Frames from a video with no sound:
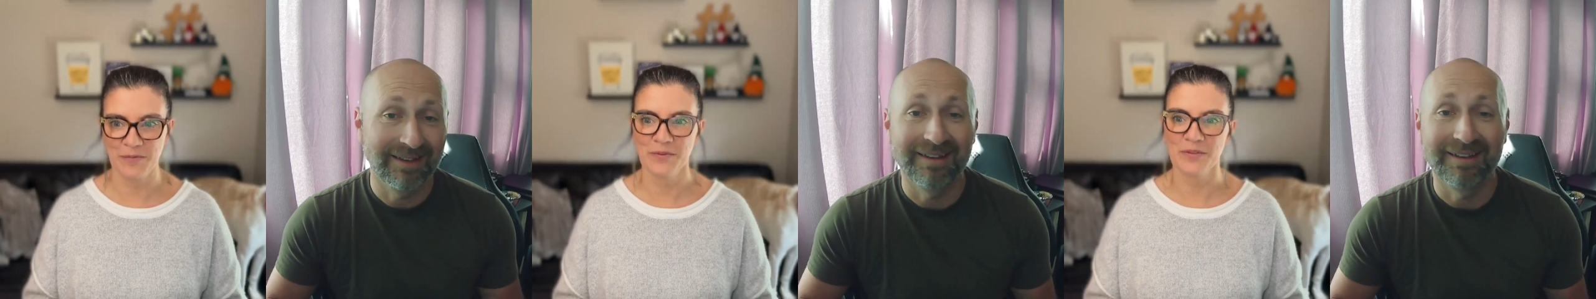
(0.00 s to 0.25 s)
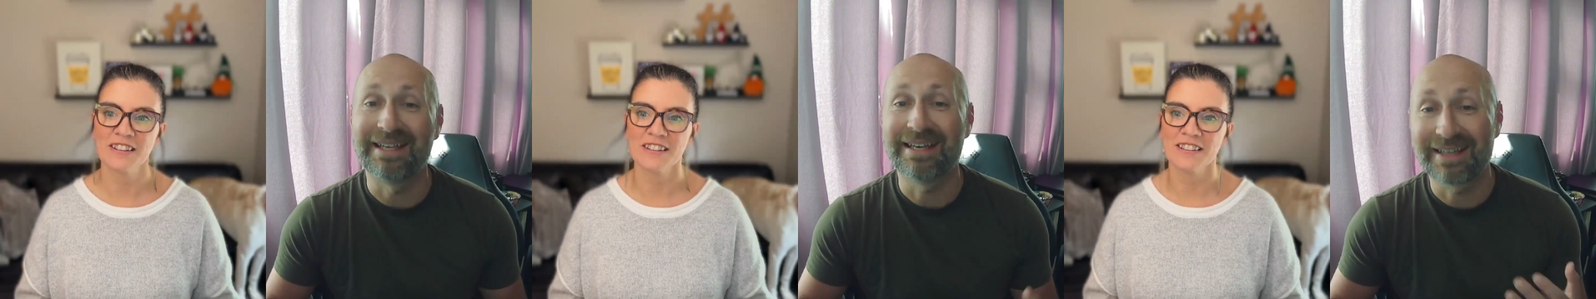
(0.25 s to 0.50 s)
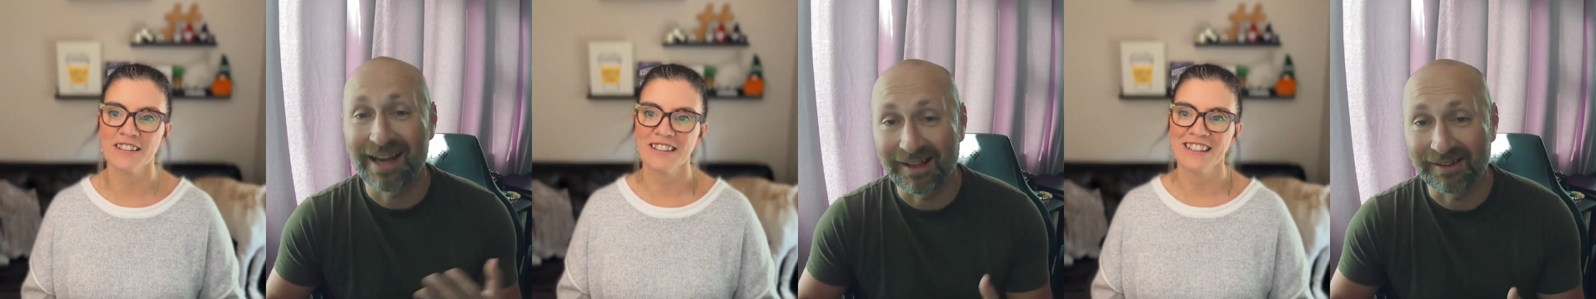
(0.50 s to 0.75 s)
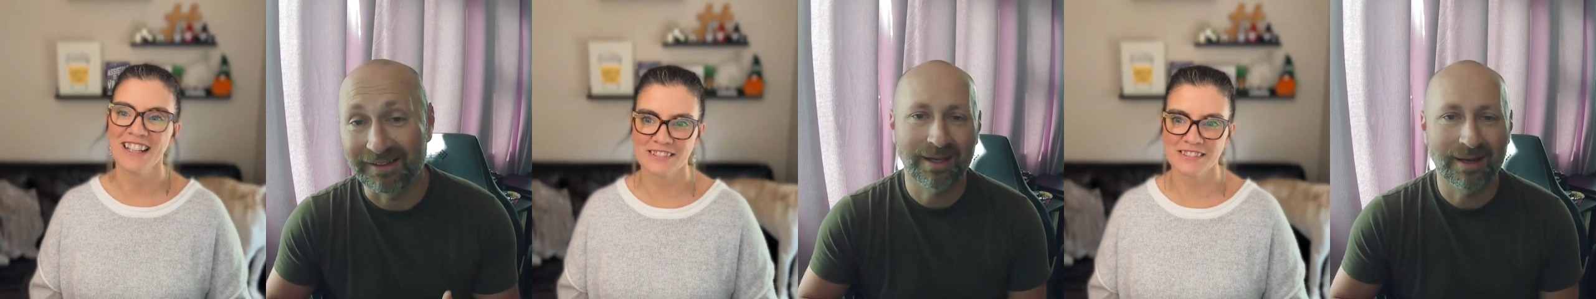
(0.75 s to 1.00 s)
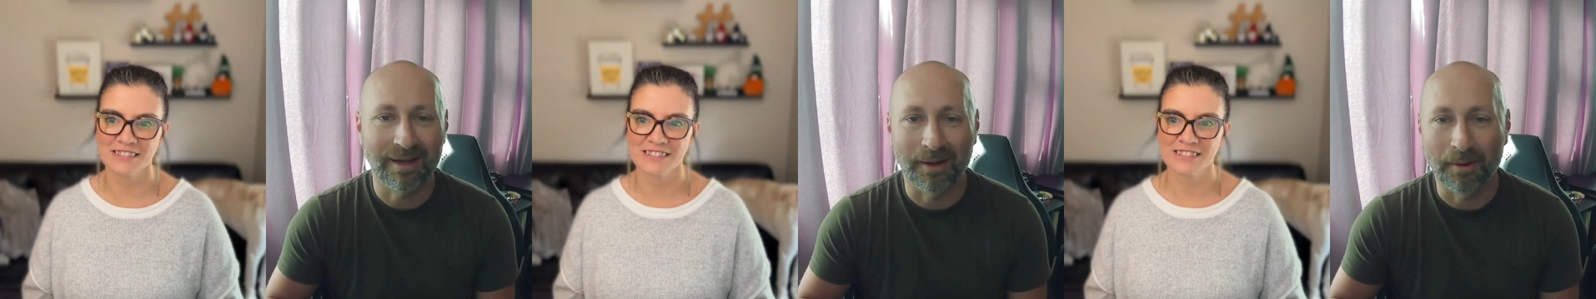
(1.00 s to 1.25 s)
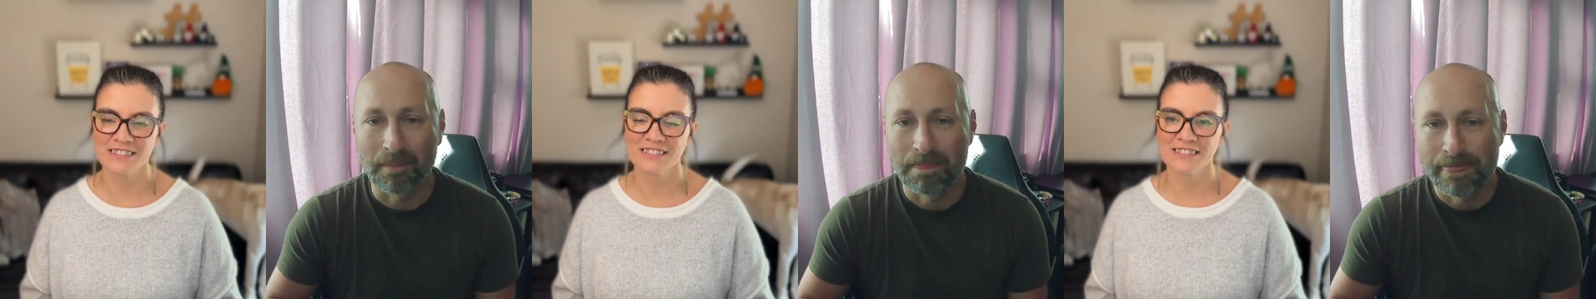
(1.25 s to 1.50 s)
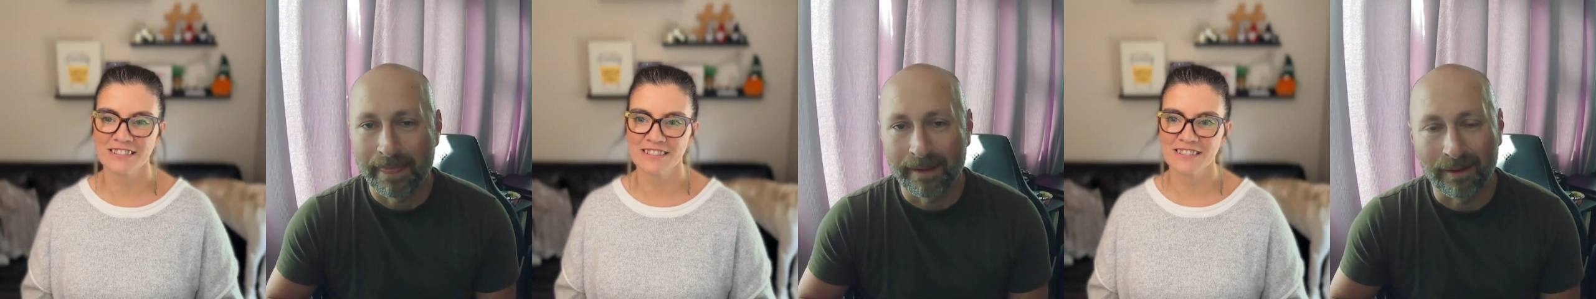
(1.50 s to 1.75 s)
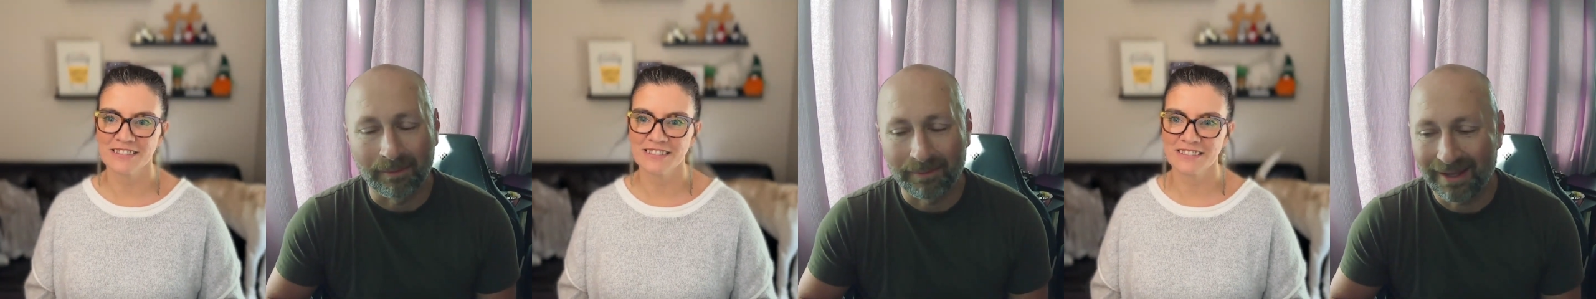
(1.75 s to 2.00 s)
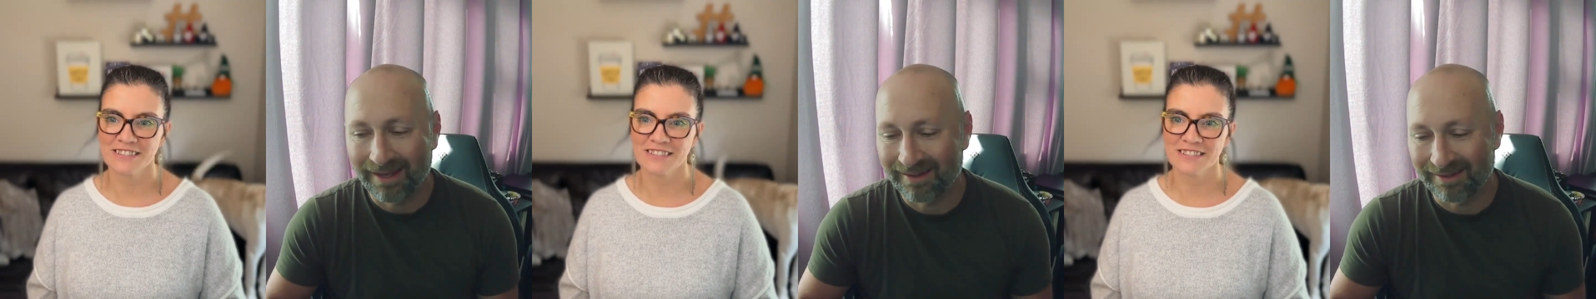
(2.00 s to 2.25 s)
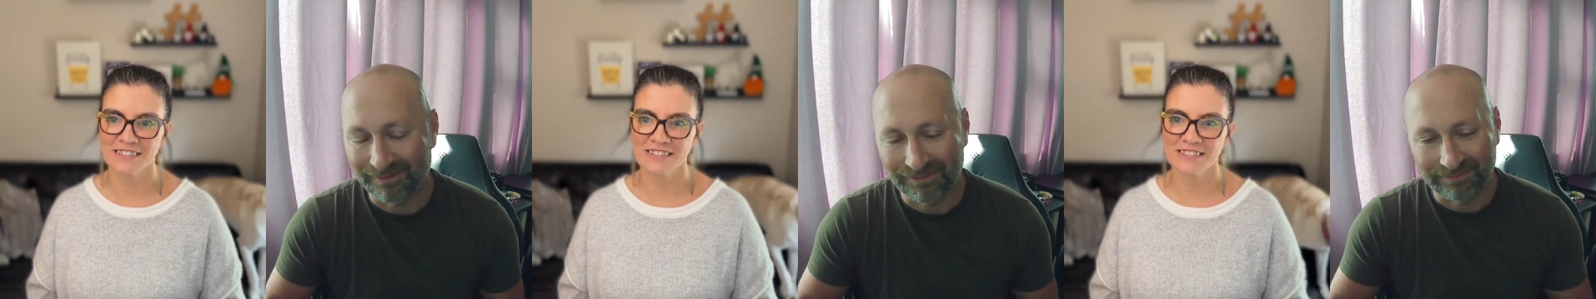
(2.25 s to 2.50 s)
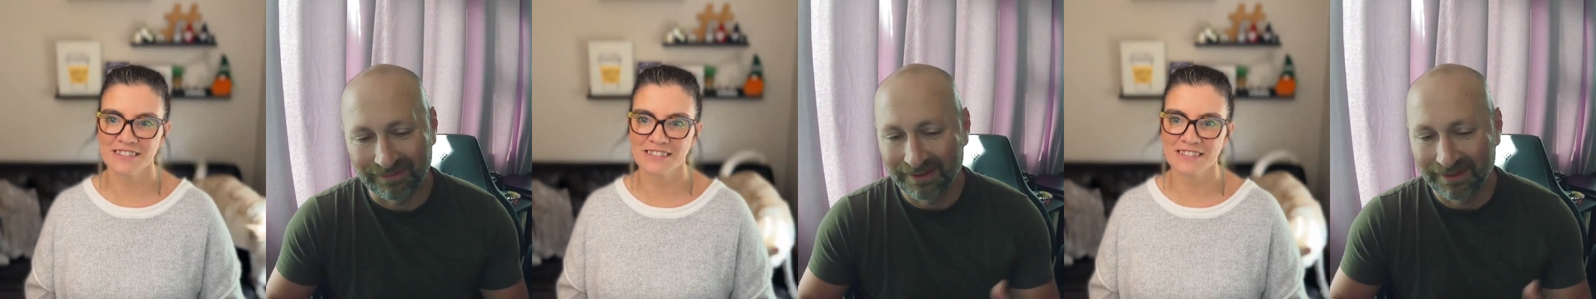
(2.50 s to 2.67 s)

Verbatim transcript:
Speaker 1: it's Datality. Check it out. You know, we have